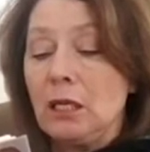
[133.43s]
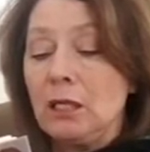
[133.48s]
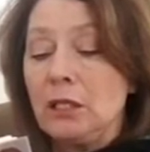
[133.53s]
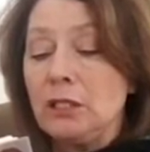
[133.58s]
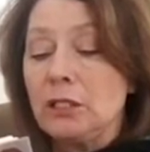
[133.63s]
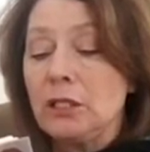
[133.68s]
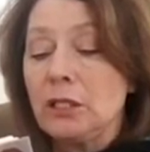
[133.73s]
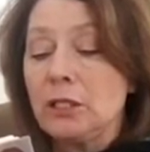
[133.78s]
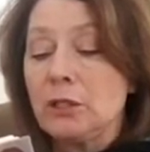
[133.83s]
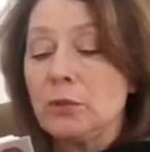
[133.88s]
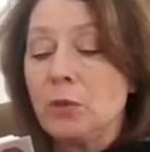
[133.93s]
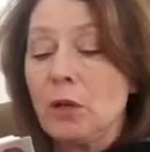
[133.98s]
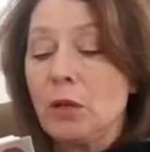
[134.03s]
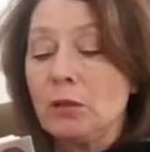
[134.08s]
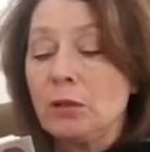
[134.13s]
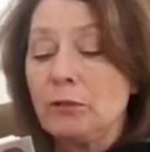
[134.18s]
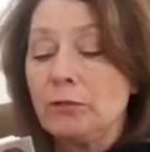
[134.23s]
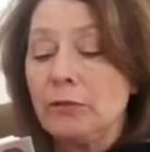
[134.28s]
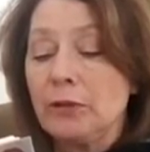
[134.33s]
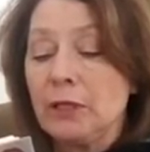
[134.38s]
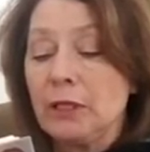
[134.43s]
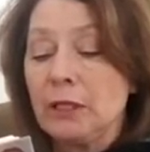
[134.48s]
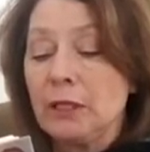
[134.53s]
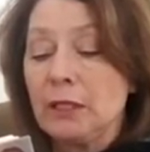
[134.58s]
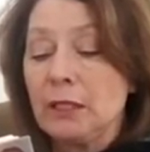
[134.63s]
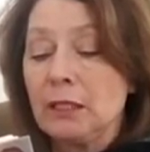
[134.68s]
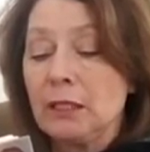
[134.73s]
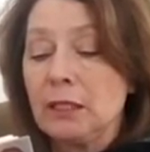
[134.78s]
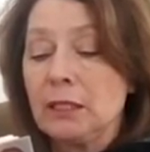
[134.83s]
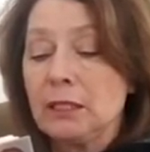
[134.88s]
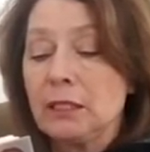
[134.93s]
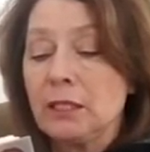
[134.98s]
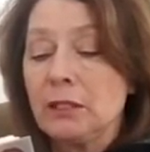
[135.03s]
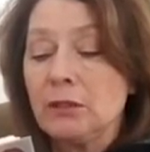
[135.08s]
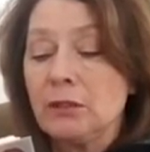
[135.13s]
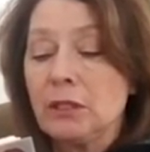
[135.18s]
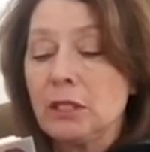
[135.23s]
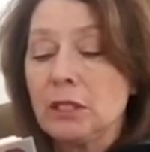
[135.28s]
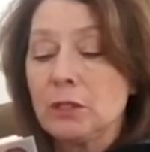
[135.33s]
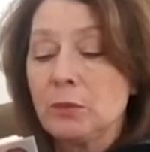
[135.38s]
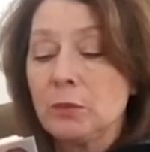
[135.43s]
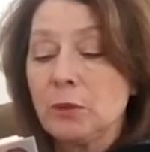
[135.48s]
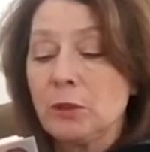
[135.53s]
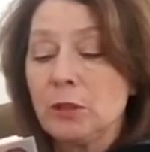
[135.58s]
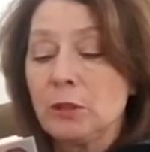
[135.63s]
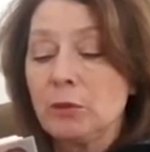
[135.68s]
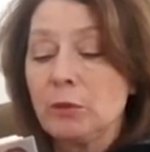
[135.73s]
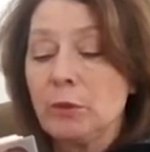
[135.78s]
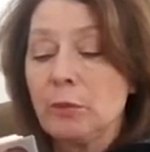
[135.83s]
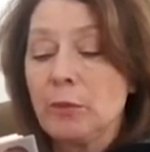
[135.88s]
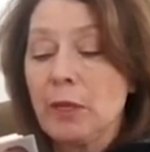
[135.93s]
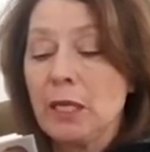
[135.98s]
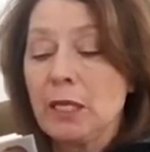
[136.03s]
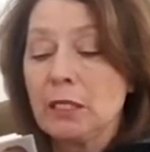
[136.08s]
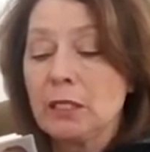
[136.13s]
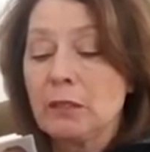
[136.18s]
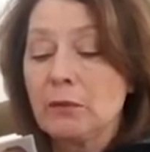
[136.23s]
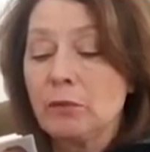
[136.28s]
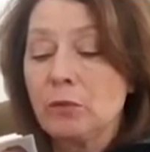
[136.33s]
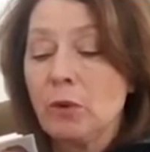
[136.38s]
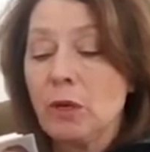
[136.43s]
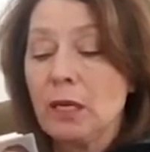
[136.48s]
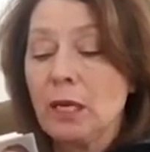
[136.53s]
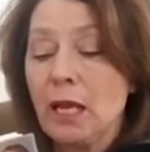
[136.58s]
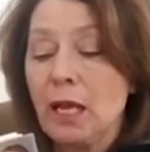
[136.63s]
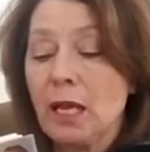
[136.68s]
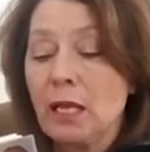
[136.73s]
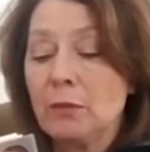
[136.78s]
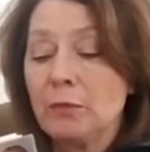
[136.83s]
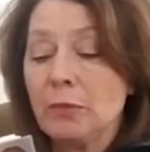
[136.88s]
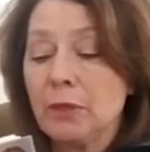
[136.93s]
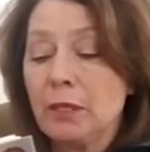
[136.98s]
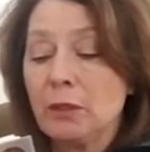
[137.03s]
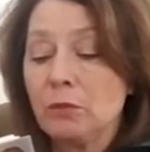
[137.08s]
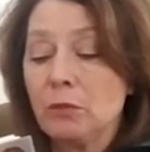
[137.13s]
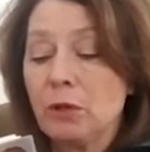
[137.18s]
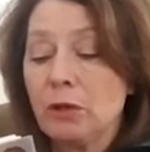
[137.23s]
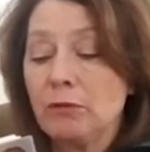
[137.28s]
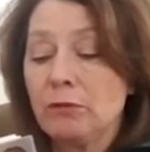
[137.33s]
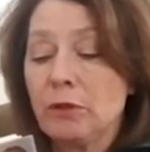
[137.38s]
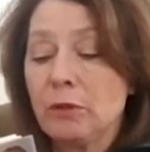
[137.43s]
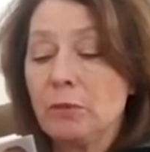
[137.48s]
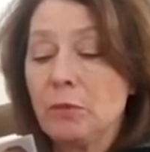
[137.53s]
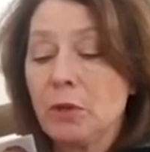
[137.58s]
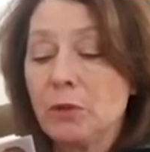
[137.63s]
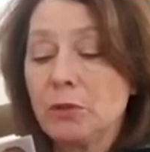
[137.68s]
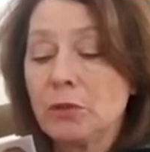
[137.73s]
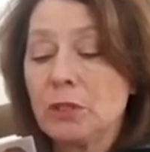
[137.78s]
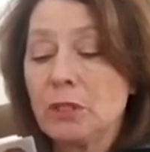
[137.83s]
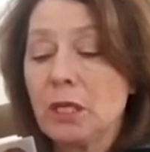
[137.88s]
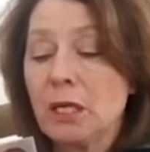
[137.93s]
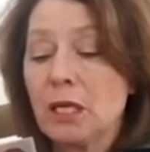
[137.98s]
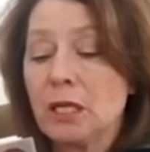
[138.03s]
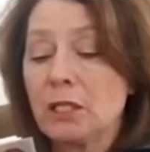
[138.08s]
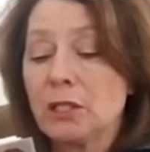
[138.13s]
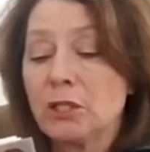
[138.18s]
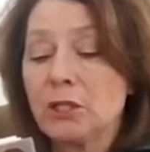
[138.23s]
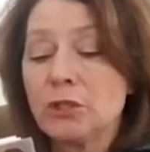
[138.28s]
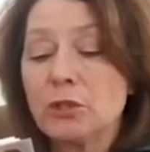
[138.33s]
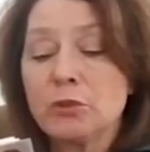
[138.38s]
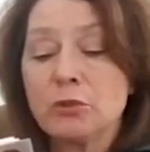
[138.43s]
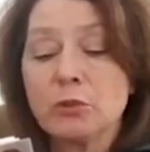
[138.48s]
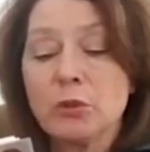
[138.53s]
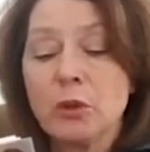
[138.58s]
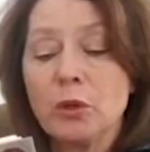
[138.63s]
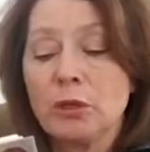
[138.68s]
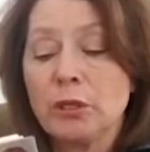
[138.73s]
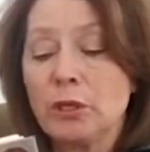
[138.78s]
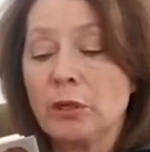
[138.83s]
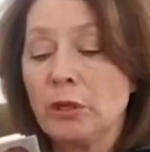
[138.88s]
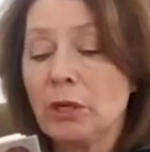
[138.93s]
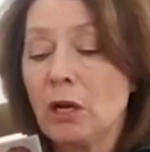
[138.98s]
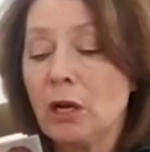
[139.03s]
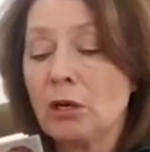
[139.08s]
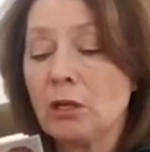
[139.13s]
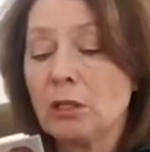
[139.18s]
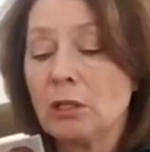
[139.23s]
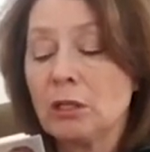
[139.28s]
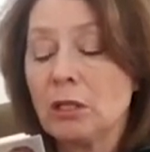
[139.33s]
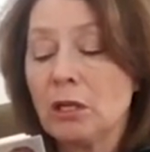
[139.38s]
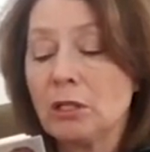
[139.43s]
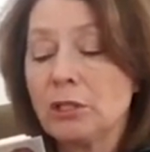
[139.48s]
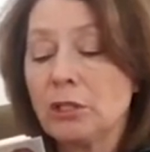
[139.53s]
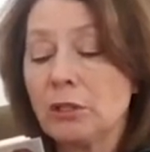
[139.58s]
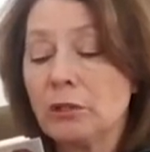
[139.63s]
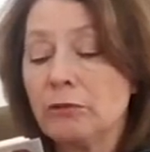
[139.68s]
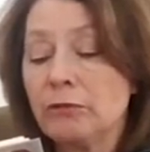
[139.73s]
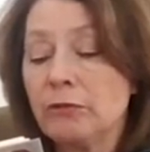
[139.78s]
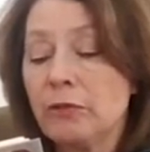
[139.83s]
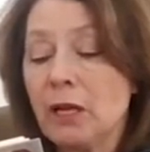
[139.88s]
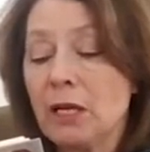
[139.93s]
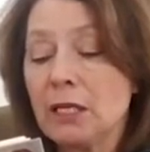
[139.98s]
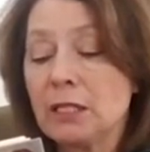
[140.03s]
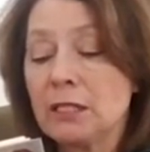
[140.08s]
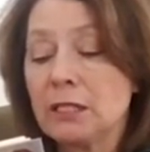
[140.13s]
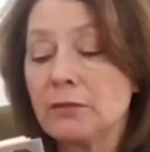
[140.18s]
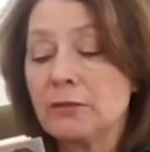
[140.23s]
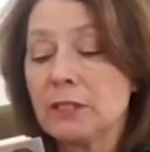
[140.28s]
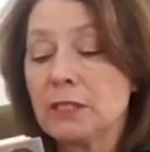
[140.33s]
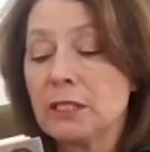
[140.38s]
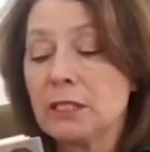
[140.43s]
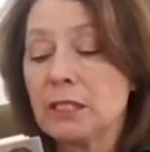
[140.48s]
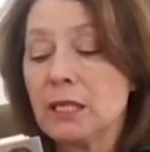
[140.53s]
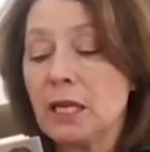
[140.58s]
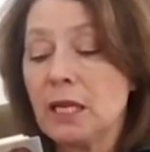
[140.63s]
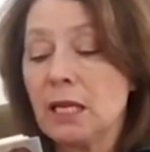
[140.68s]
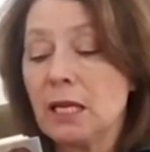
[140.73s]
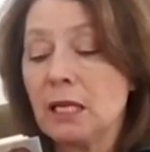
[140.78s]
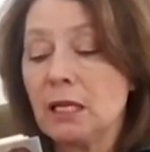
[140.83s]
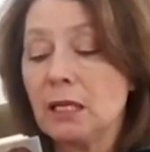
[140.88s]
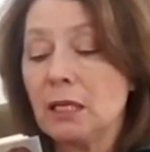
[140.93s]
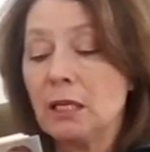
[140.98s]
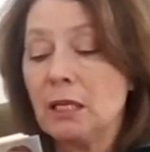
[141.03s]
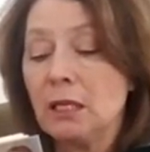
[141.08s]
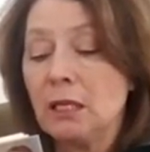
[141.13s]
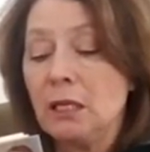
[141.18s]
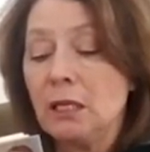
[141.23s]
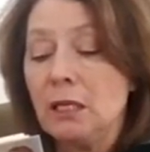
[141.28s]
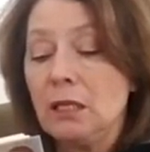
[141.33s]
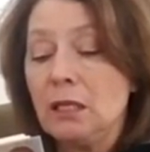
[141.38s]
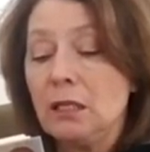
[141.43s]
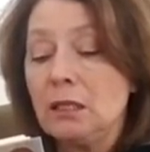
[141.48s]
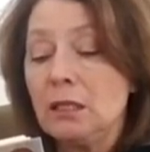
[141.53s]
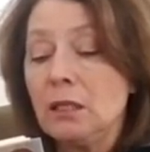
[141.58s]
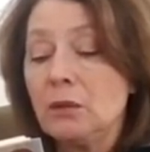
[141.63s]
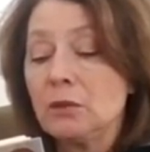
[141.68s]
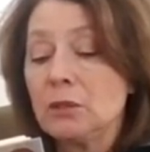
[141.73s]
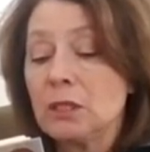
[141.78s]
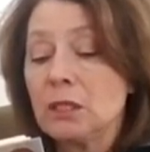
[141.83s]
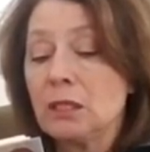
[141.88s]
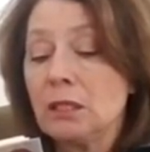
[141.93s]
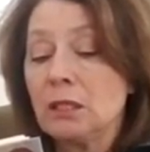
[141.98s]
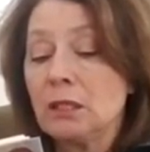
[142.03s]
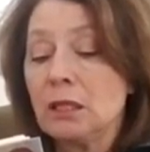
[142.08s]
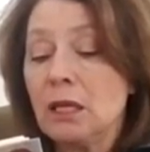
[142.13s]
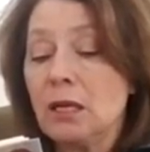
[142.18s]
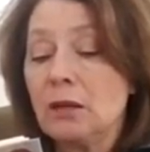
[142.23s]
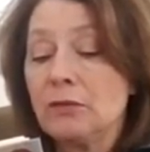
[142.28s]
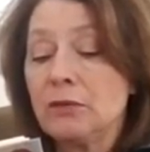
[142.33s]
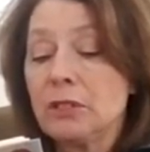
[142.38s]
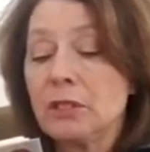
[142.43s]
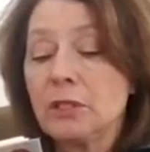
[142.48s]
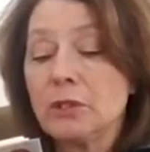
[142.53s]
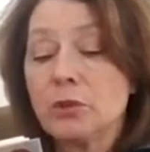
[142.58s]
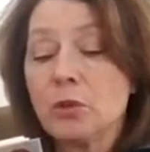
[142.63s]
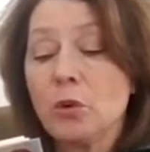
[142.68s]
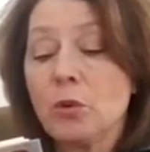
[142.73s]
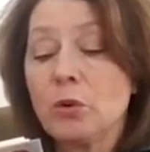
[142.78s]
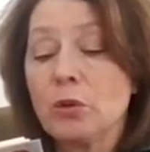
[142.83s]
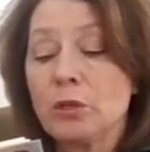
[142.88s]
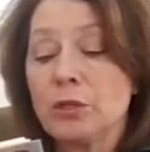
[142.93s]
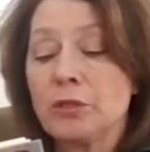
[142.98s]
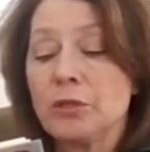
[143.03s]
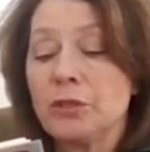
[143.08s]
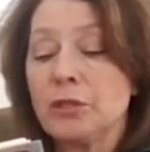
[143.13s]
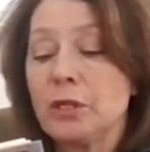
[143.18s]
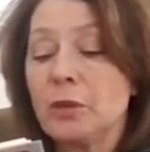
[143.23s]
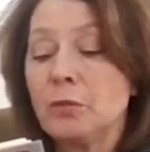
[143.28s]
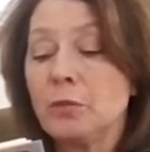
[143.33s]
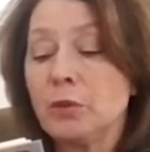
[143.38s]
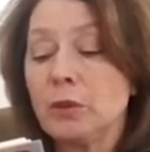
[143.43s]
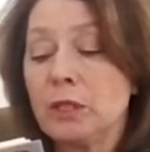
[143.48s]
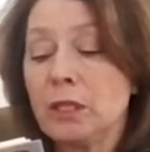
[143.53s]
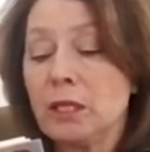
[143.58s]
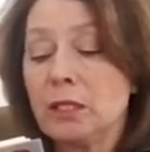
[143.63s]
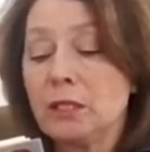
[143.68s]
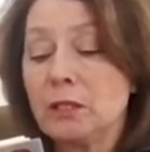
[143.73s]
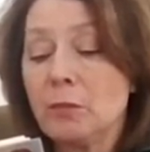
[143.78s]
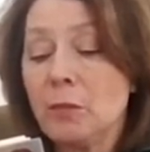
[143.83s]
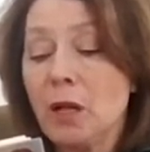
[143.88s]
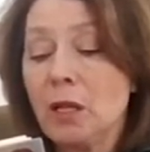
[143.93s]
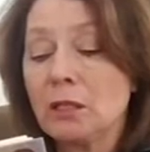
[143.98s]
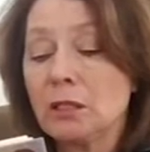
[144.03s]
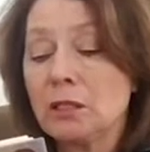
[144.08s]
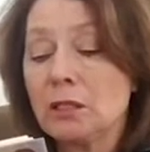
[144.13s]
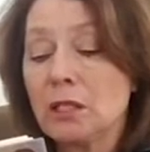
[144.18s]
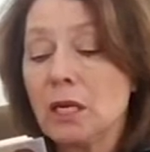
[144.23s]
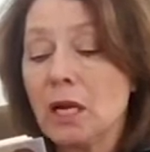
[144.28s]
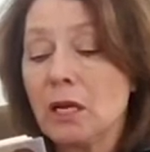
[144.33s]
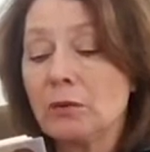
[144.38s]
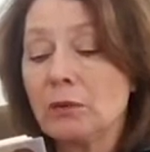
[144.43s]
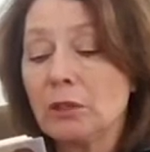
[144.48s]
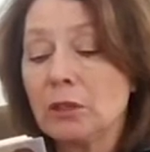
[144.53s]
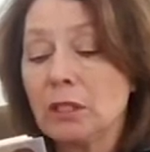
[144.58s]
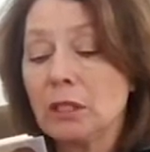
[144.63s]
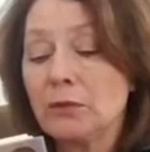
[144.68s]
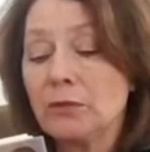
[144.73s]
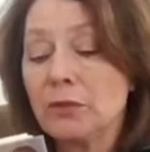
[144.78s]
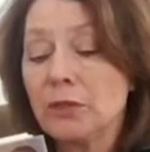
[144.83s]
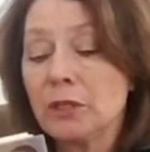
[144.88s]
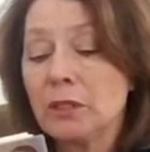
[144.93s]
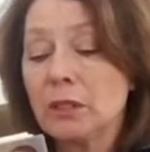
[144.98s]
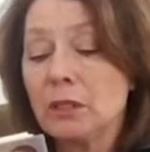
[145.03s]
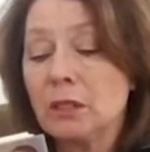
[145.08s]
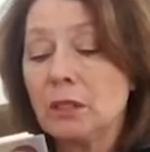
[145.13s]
She swallowed the feeling and continued exploring the remains of what had been one of the most extraordinary archaeological finds of its day. There was little left since Horace Stumpworthy had demolished the hieroglyphs.